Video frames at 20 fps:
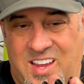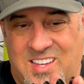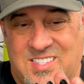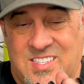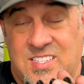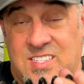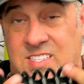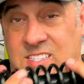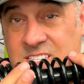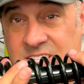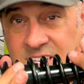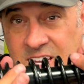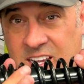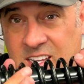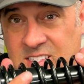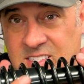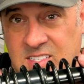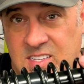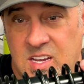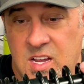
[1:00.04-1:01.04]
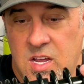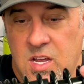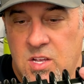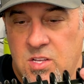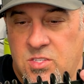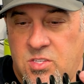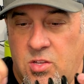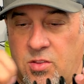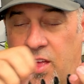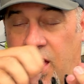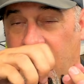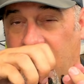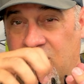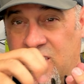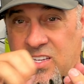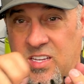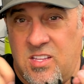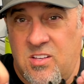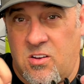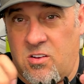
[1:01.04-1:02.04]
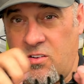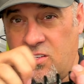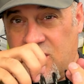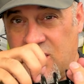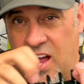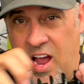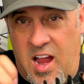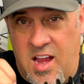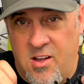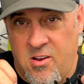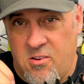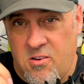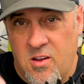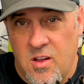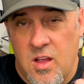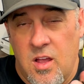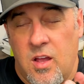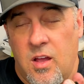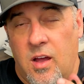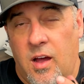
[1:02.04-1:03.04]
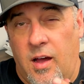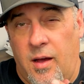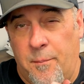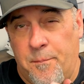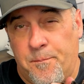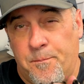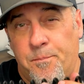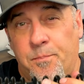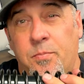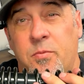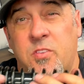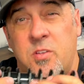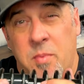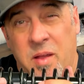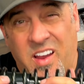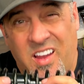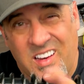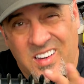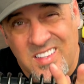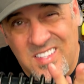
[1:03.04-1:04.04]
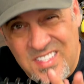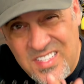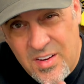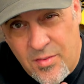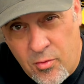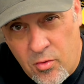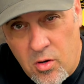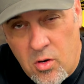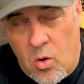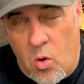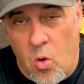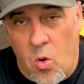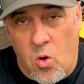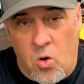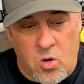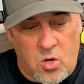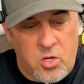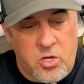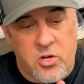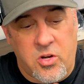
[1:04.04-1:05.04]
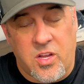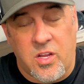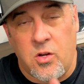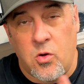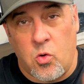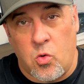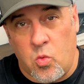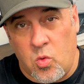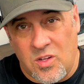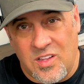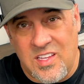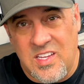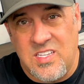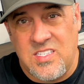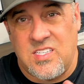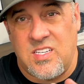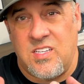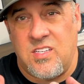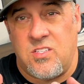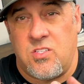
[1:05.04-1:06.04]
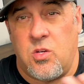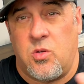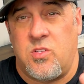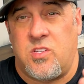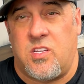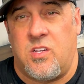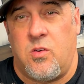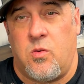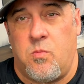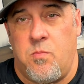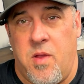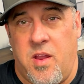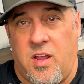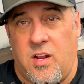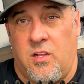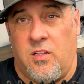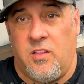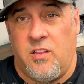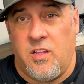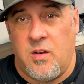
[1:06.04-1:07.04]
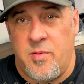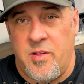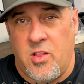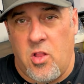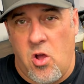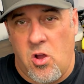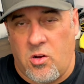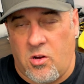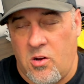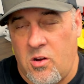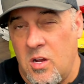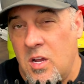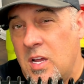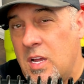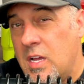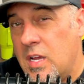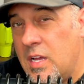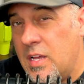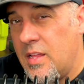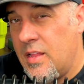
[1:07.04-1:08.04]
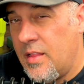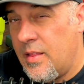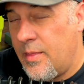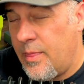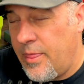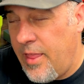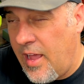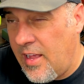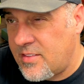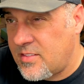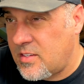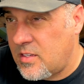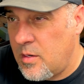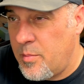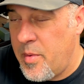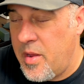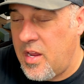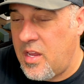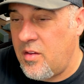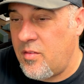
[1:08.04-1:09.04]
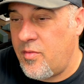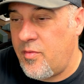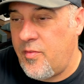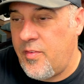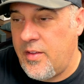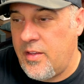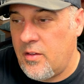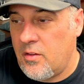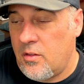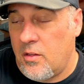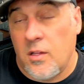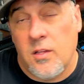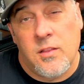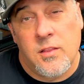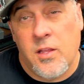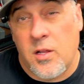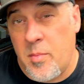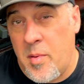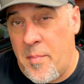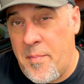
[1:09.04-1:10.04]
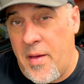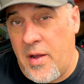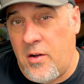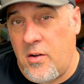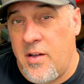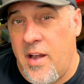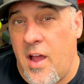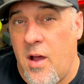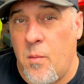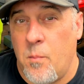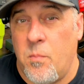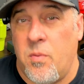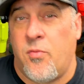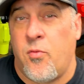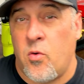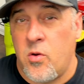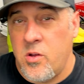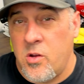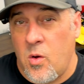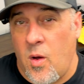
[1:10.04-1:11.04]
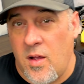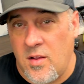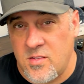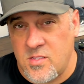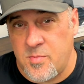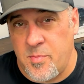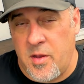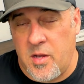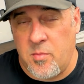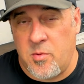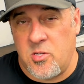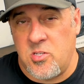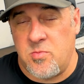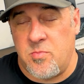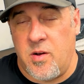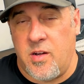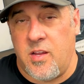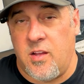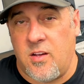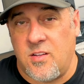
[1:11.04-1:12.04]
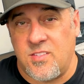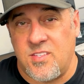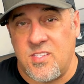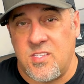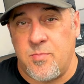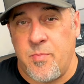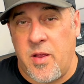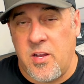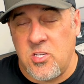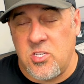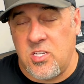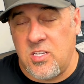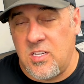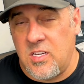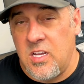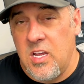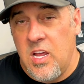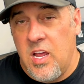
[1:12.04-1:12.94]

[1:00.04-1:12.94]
as it sits so that it's either tighter to make it stiffer, or you can release it so it's going to make it a little bit longer. That's going to make it feel a little bit better. Now, before you go out and spend a bunch of money on suspension,